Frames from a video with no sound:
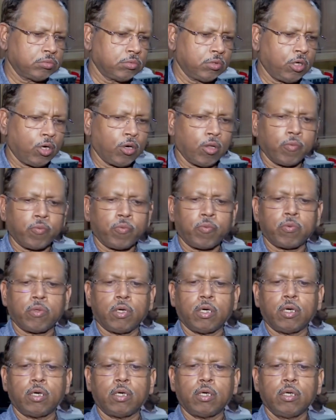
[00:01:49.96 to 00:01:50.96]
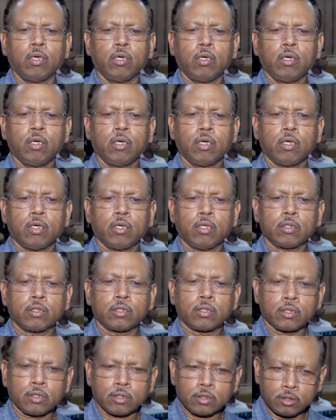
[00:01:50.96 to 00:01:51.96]
lot of
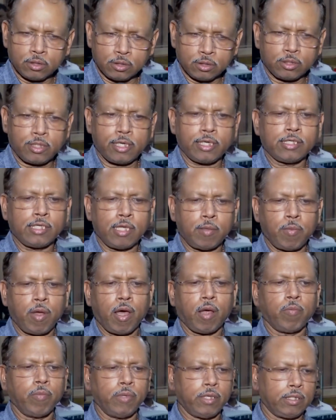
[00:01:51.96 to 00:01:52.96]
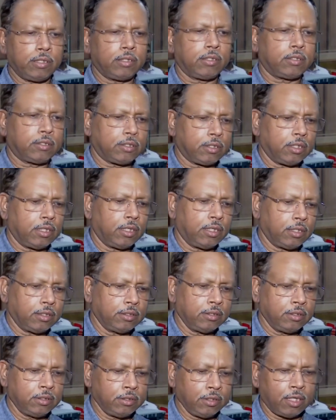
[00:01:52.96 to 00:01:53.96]
stress environment
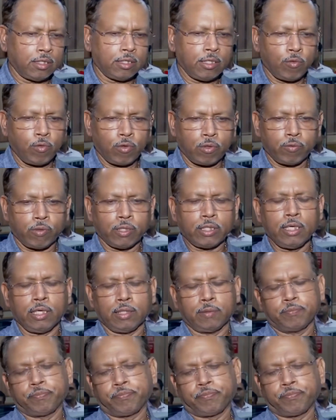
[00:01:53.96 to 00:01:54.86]
that they were working.